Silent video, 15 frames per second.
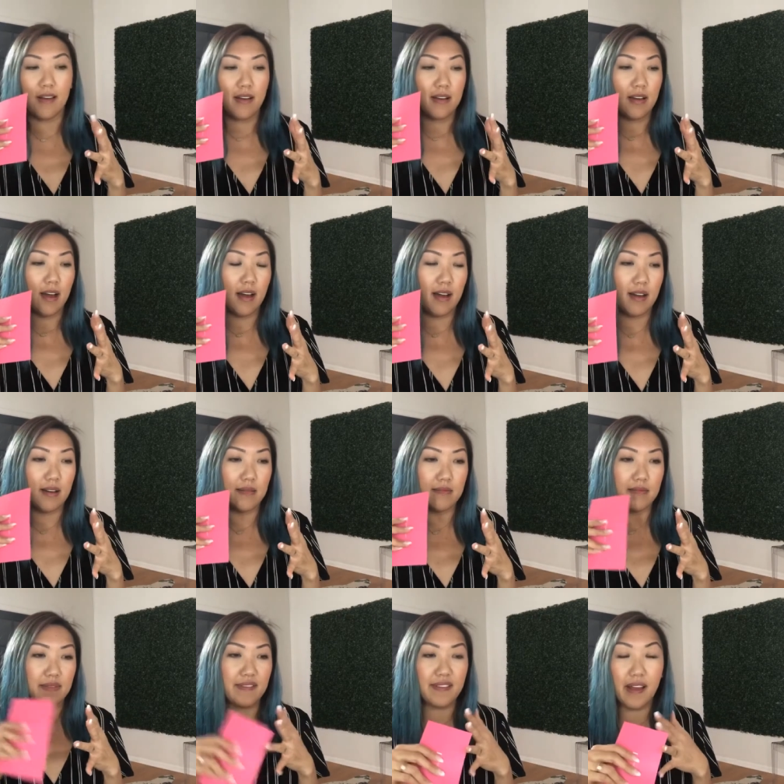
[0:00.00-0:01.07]
um,
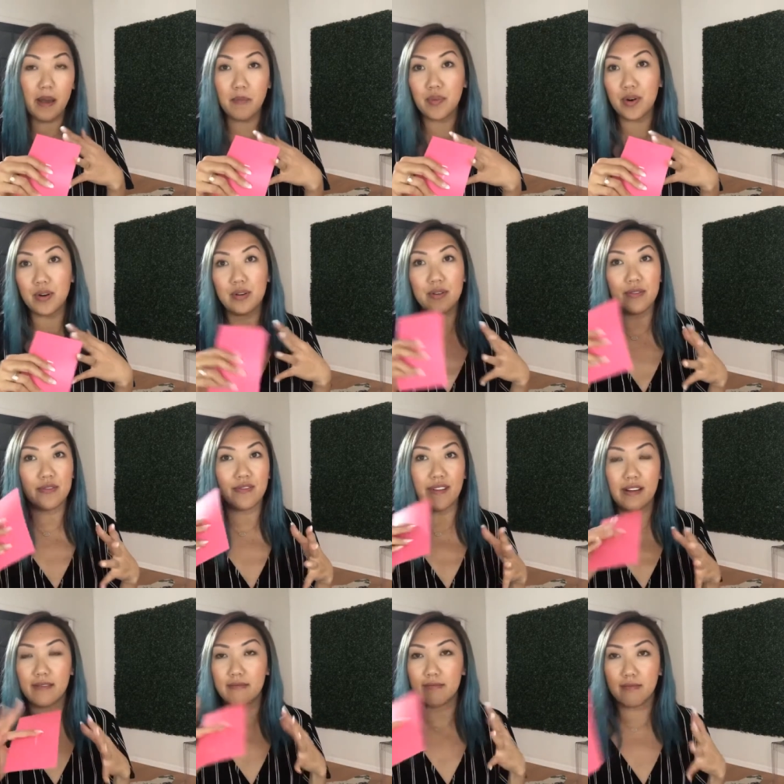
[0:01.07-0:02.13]
samples,
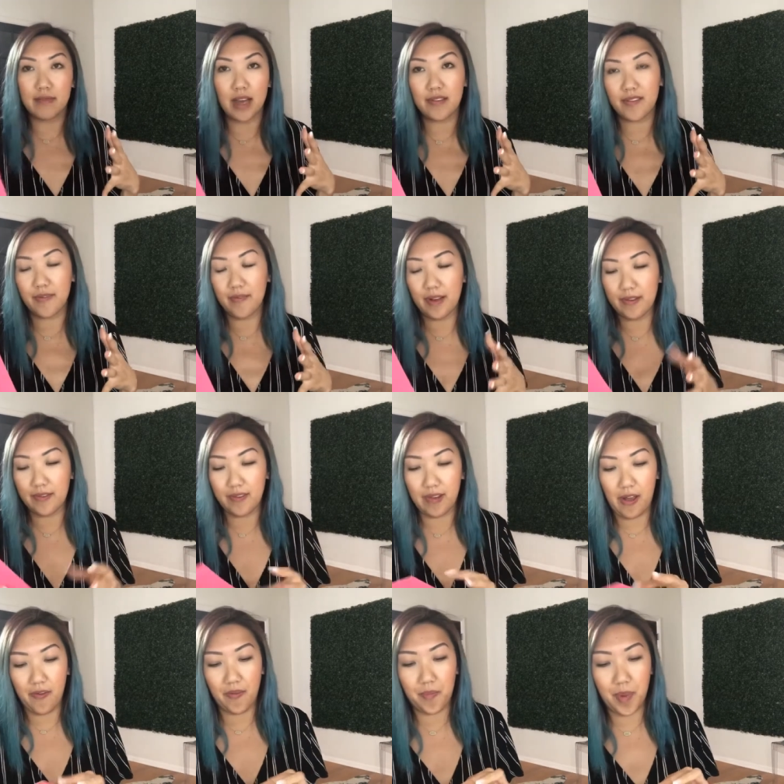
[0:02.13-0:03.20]
and lots of fun
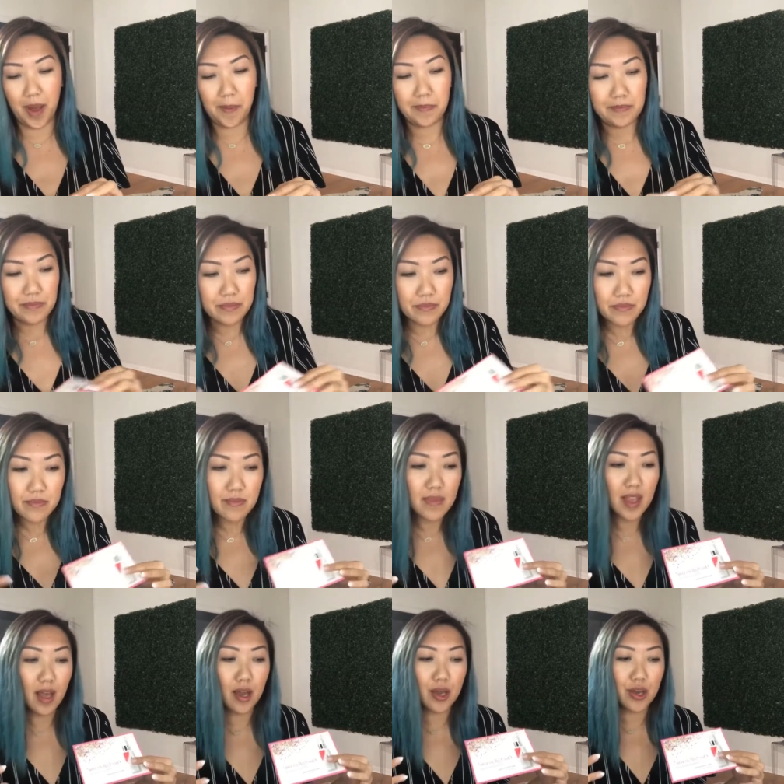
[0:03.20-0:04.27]
stuff. But
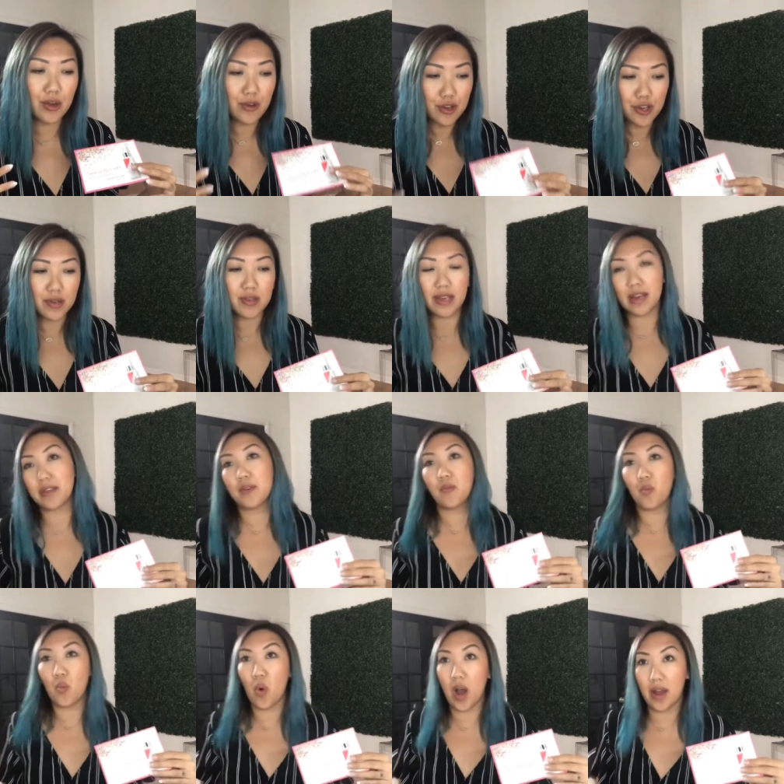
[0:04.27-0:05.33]
usually the
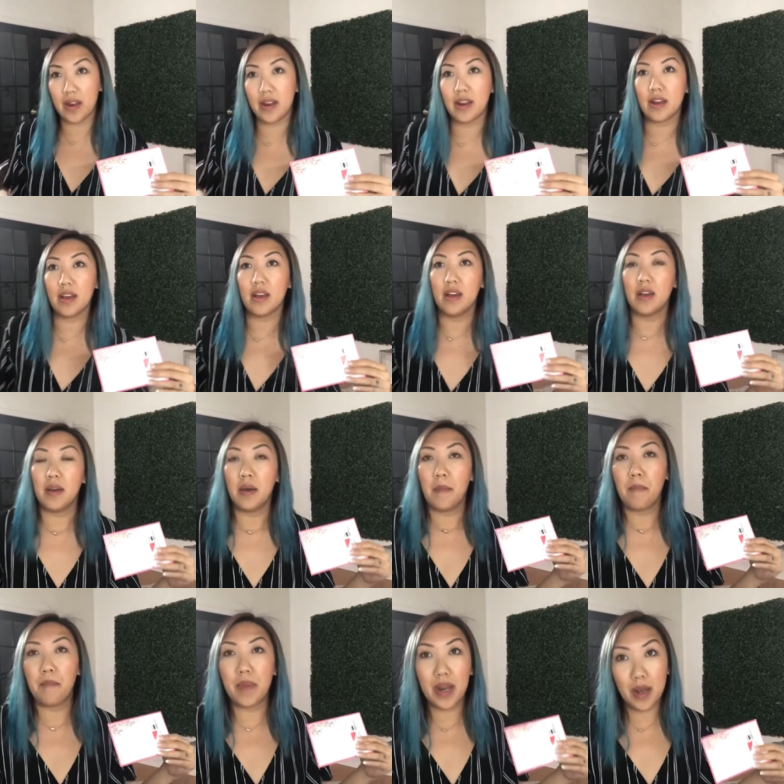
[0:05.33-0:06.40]
one
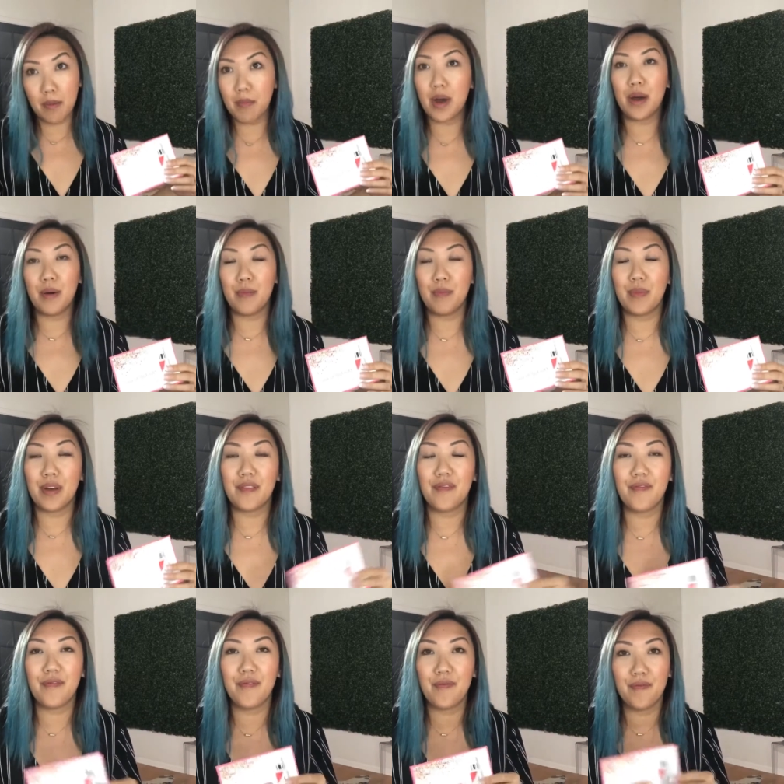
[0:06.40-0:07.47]
minimum
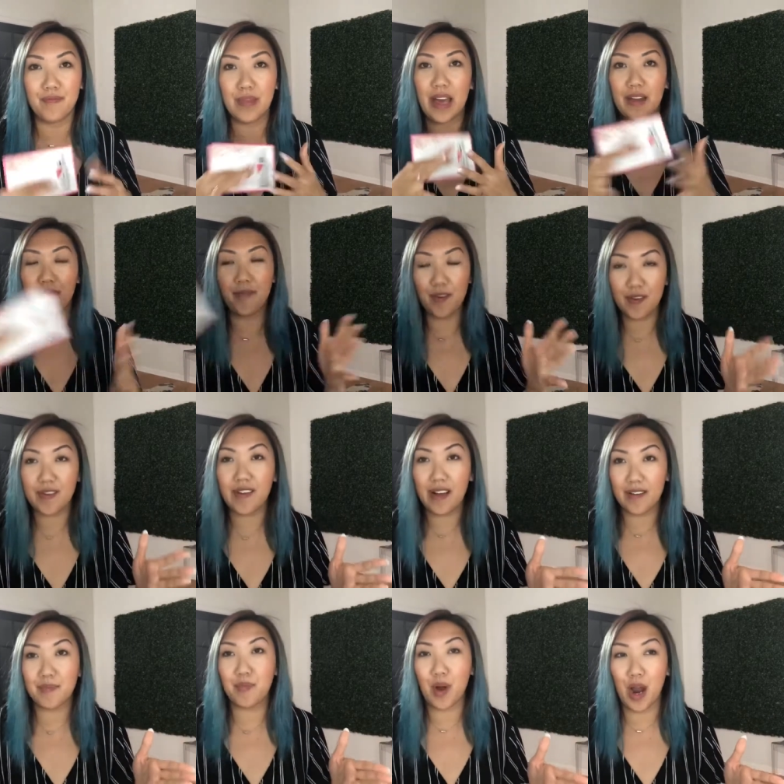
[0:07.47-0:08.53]
like
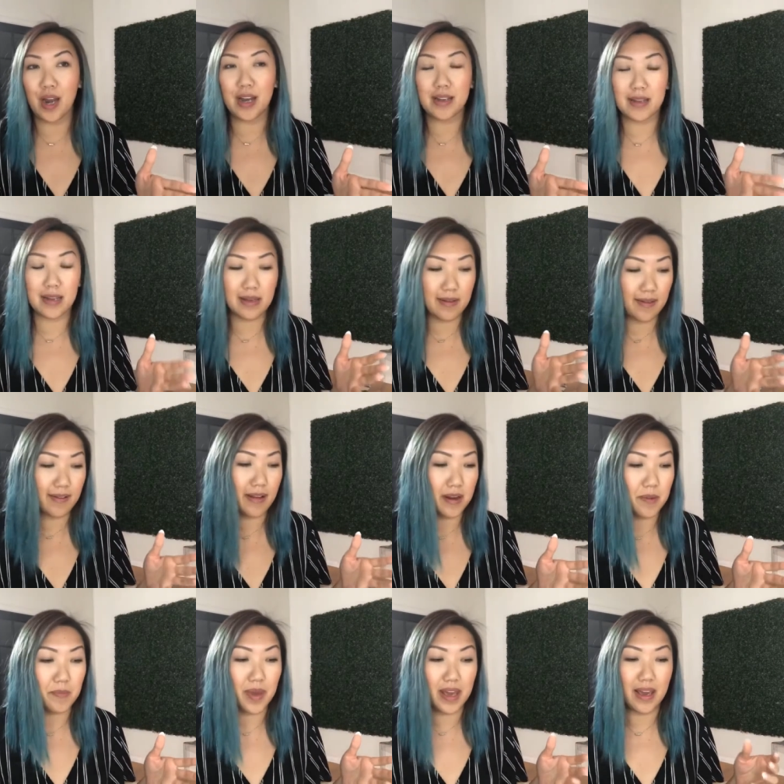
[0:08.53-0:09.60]
full-size product is
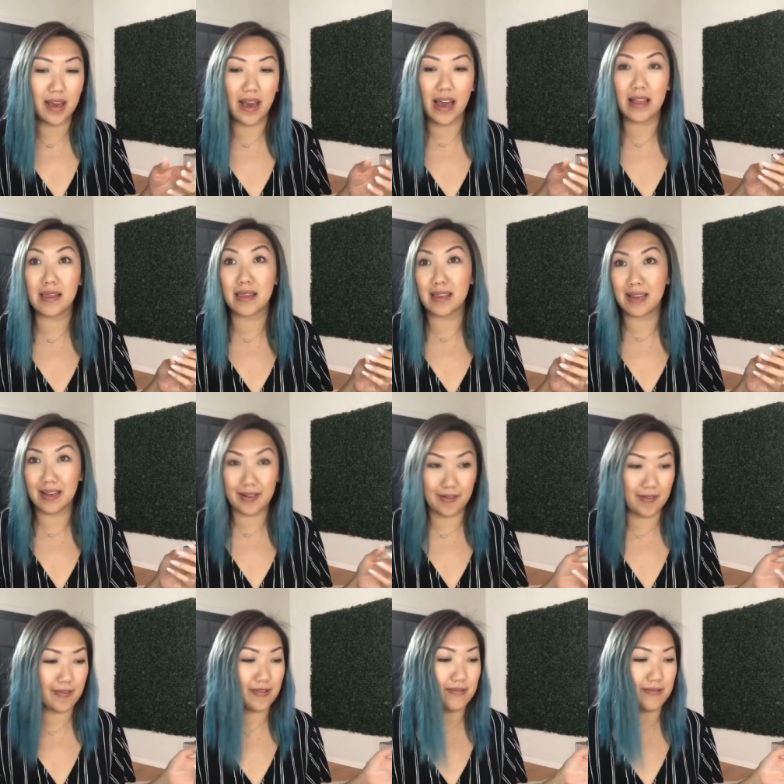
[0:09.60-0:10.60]
gonna be at least